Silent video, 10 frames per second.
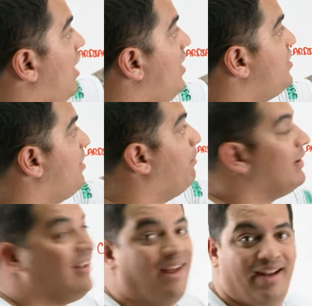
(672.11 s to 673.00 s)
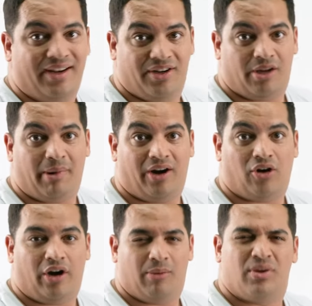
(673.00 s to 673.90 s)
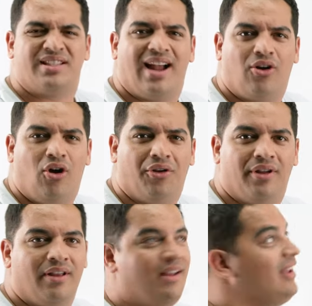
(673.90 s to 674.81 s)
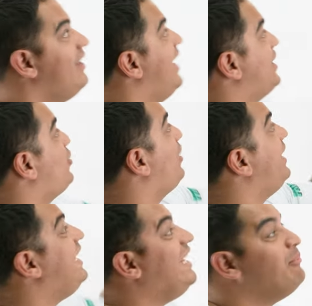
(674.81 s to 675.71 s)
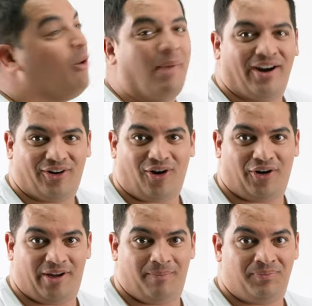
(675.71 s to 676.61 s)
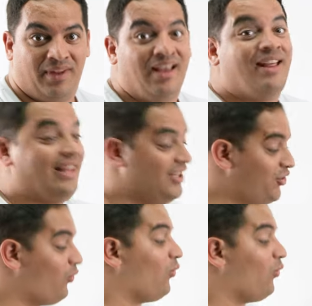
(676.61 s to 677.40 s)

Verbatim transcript: tons of blood into their pericardium. What's that called? That's called a hemopericardium. These are